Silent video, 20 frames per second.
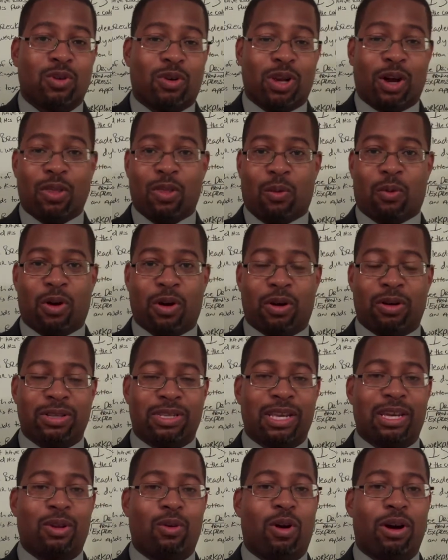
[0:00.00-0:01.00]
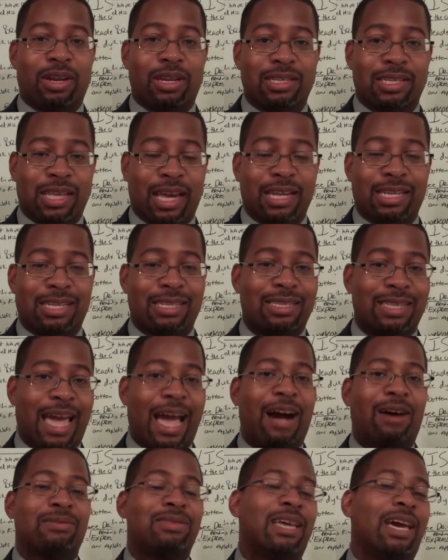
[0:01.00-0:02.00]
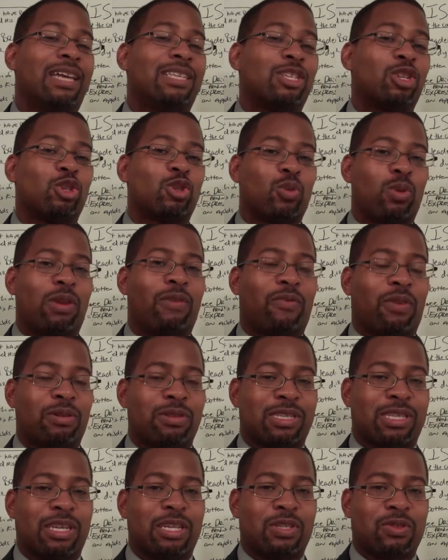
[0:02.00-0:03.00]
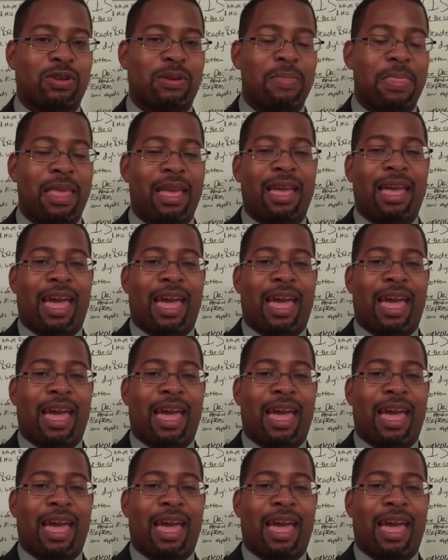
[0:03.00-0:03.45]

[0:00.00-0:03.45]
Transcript: So, in other words, an organization nowadays in the 21st century